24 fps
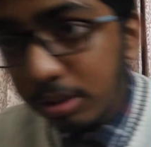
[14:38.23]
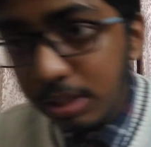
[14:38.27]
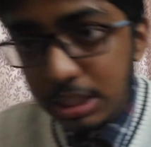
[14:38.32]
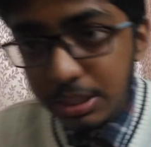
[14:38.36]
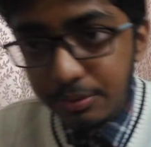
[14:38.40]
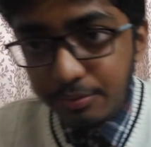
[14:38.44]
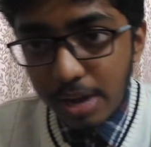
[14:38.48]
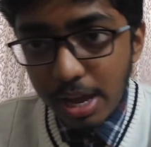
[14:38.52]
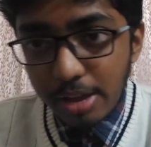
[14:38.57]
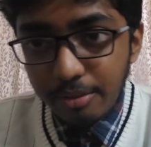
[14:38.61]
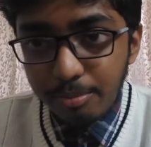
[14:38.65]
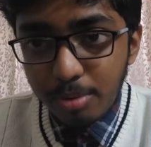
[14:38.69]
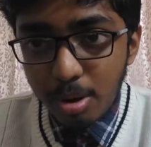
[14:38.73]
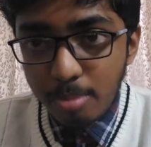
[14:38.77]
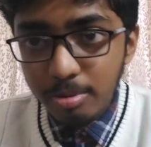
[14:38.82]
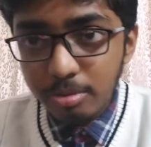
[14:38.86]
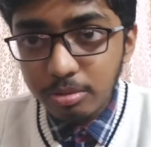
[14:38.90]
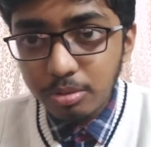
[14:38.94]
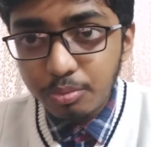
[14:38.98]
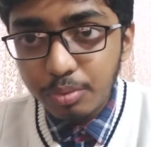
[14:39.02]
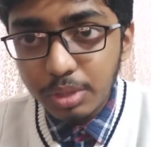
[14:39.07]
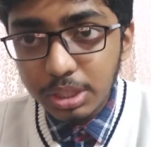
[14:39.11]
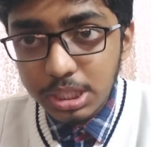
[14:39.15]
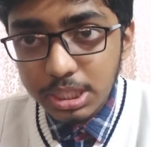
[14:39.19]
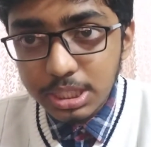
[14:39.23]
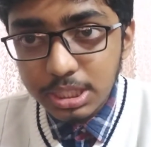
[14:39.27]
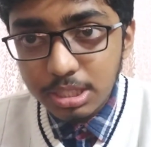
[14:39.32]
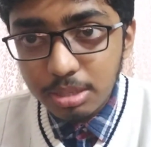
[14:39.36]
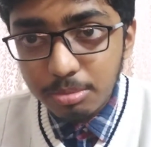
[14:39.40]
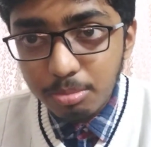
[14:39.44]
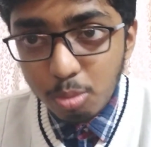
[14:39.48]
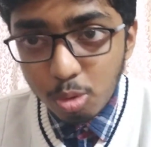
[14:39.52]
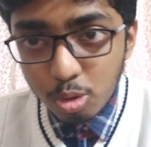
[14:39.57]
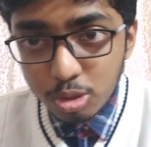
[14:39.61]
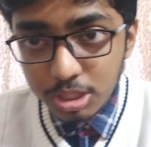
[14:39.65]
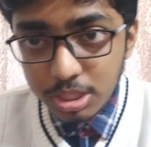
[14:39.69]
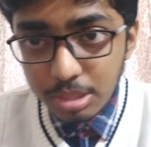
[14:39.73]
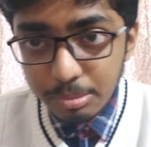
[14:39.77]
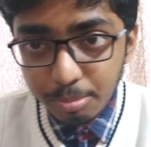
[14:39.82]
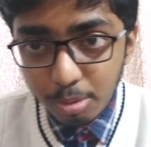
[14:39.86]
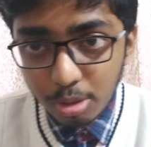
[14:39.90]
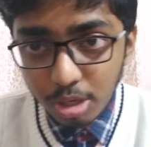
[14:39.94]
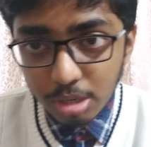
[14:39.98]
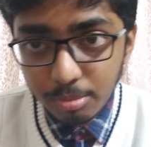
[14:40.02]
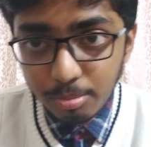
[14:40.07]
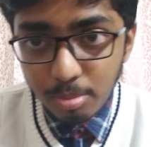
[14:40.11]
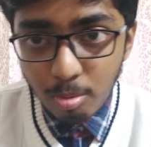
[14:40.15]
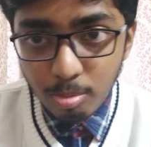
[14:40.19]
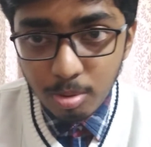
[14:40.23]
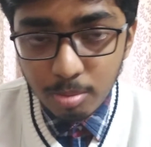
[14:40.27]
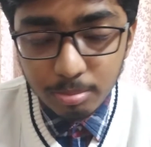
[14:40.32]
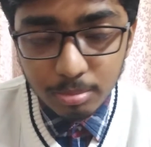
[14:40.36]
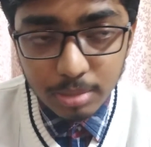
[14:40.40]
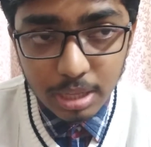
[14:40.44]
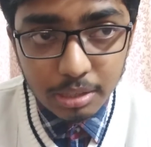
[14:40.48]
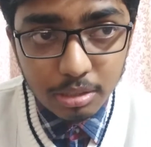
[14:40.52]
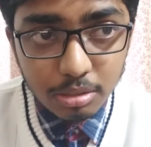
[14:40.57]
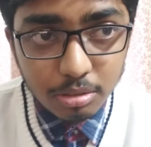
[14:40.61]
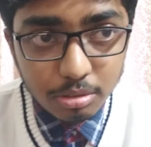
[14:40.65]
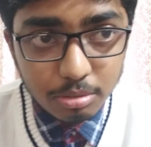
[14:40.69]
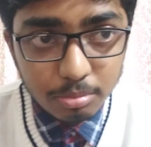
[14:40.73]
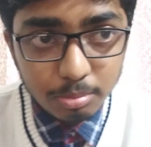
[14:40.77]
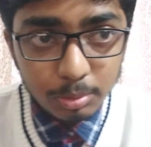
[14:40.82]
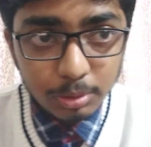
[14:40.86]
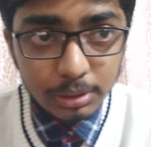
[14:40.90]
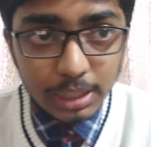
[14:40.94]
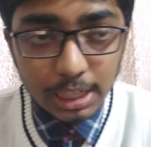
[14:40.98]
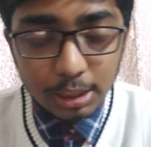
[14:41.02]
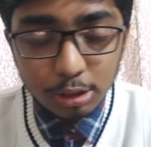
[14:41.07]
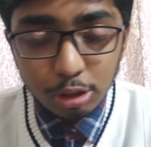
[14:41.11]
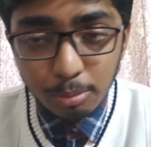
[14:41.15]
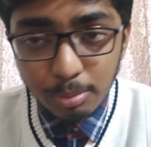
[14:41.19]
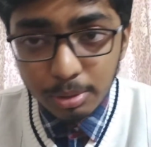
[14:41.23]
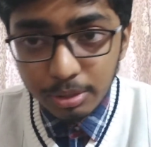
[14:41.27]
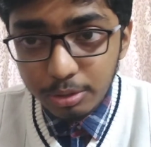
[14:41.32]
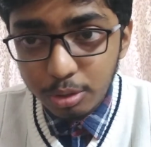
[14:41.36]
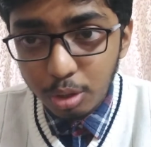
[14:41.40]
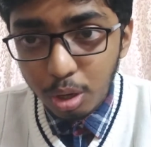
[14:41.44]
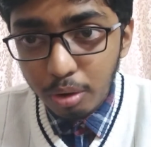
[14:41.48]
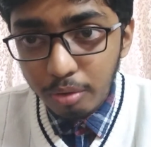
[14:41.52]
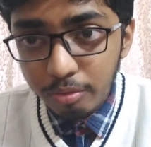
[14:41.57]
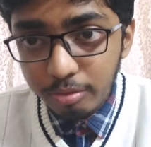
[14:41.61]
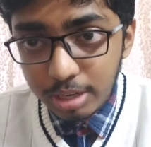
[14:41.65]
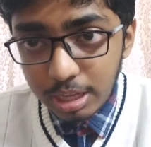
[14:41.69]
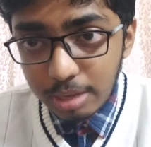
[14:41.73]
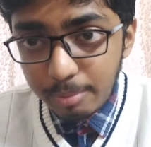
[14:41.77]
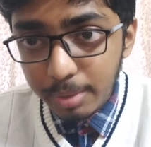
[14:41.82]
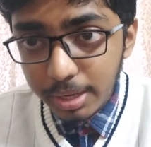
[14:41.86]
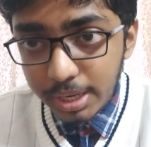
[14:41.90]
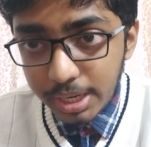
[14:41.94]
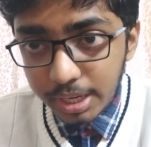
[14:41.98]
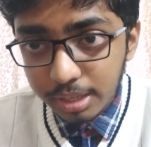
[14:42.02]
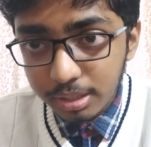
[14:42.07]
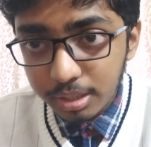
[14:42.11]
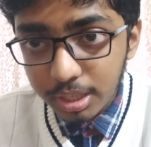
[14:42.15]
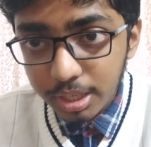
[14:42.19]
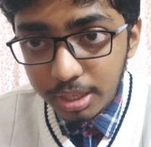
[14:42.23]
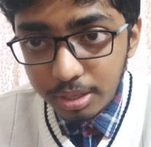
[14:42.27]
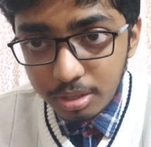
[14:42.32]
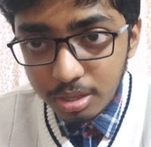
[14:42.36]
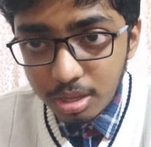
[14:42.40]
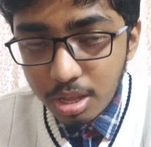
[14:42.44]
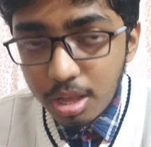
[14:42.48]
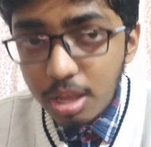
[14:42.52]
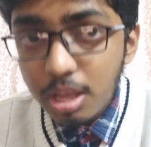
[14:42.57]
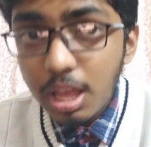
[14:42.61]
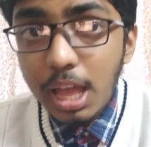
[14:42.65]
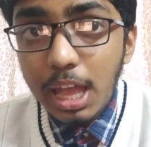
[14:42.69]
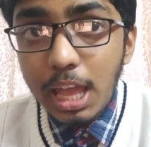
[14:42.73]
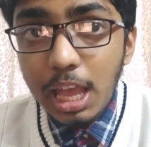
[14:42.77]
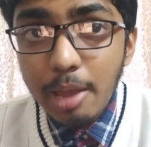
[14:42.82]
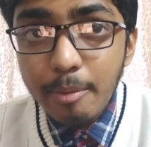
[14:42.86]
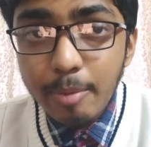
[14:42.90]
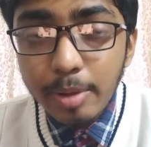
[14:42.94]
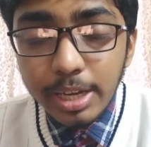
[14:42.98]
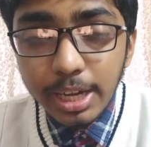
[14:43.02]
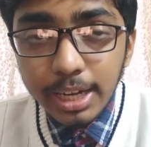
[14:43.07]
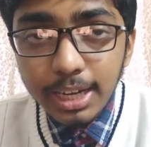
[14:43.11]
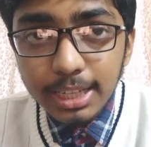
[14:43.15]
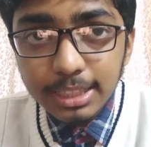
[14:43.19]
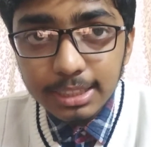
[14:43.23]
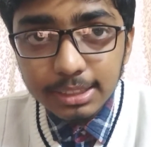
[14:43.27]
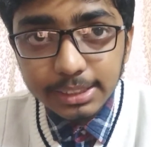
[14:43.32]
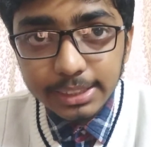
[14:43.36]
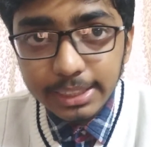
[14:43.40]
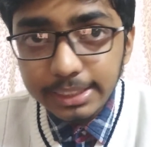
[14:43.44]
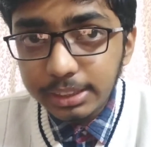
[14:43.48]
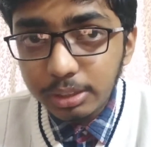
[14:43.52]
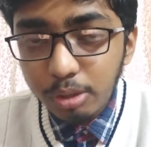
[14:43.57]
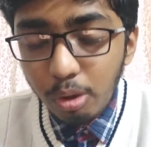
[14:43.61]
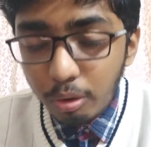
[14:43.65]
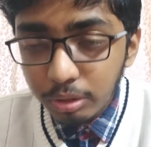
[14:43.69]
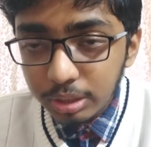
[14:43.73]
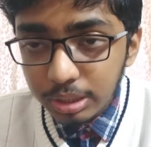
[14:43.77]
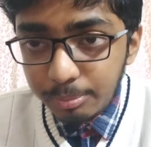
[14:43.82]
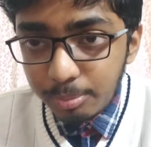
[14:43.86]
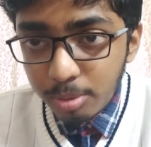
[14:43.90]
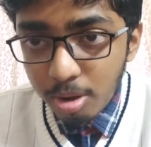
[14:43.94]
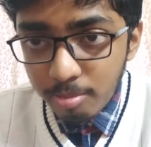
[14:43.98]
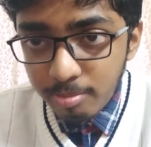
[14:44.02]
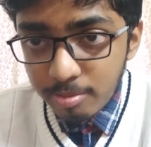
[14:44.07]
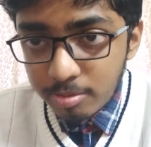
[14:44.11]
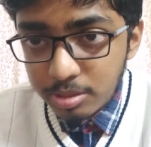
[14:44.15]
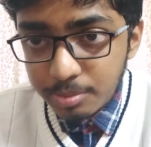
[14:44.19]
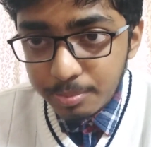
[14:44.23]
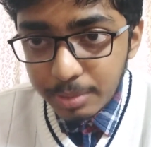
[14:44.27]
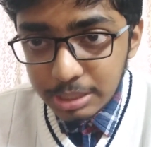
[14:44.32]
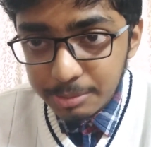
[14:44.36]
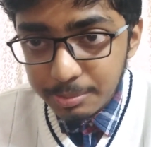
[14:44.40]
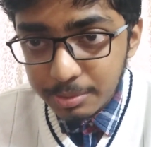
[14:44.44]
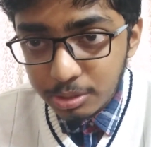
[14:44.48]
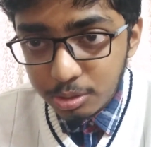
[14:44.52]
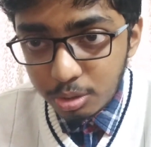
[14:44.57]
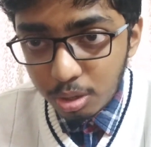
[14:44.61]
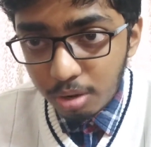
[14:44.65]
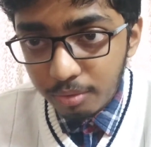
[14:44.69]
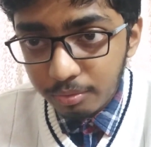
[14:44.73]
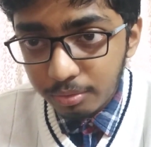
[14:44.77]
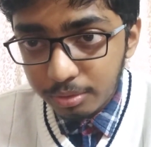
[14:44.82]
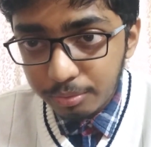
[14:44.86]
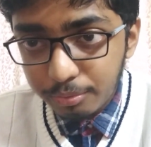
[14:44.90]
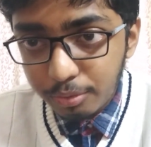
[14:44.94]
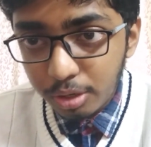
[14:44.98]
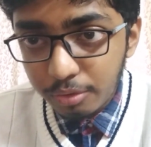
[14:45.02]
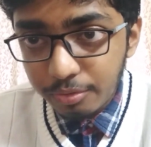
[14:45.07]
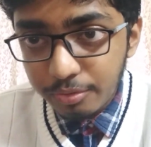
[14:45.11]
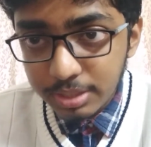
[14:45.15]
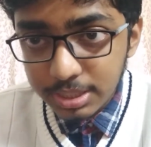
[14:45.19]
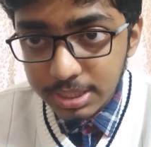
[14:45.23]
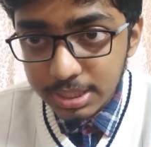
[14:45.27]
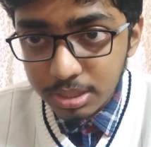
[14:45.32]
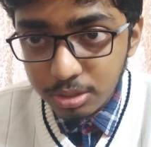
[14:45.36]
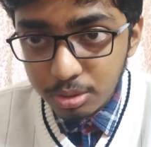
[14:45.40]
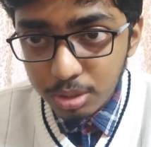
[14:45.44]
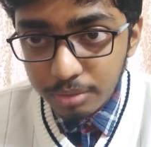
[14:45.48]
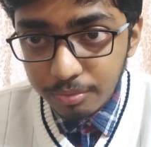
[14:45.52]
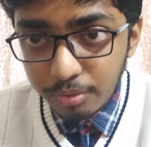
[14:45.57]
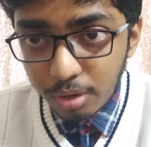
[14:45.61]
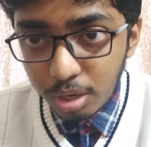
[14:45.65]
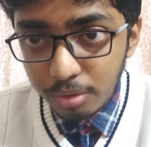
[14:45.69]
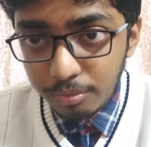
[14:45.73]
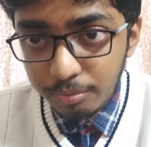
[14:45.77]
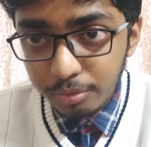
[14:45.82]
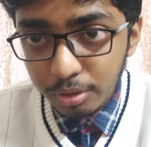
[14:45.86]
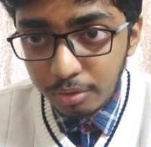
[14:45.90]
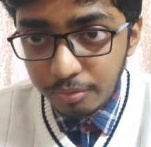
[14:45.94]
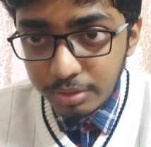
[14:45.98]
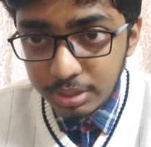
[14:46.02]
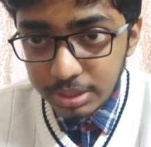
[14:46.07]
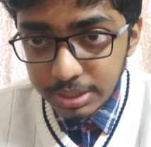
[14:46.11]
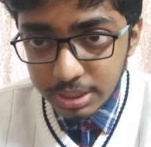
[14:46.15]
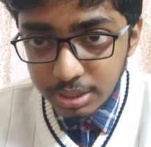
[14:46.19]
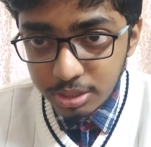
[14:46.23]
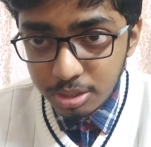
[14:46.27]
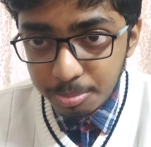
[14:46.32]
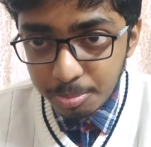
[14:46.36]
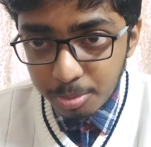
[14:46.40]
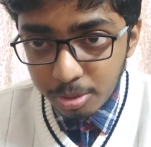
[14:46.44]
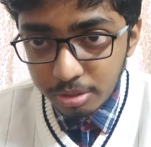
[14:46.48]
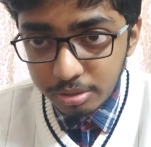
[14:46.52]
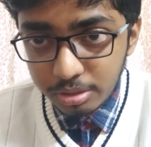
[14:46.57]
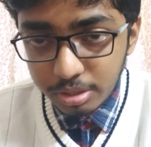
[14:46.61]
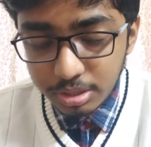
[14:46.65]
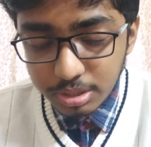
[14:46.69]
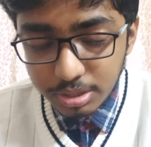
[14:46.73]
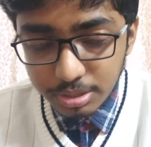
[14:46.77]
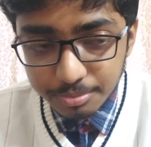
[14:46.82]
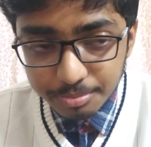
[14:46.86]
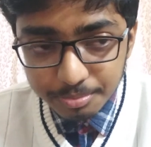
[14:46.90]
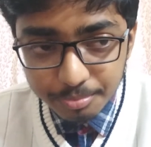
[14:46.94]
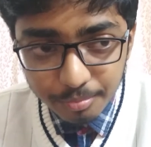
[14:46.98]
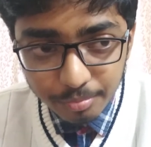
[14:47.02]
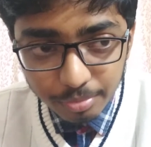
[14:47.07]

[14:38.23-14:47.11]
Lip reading: these 5 problems, which is the most important problem that should be solved immediately in the sense, all the problems must be solved for physics to evolve, for physics to progress.